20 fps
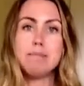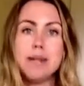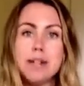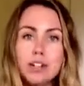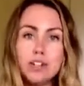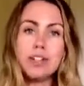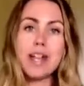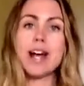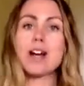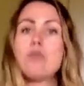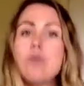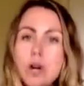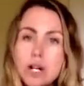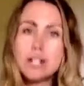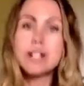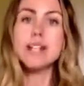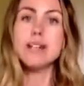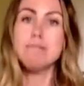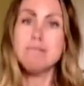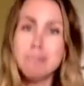build that
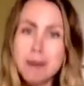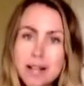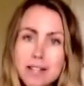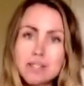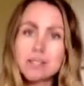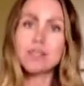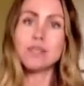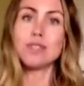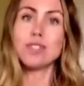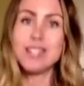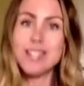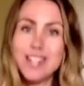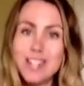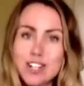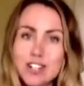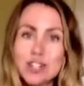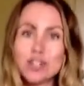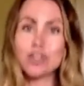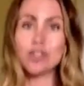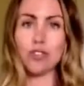quality muscle
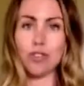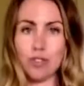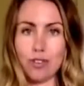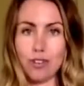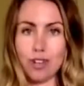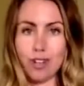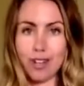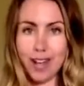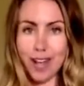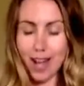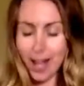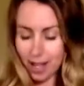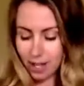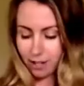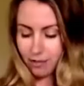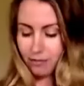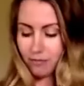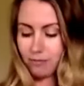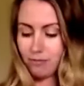tissue, okay?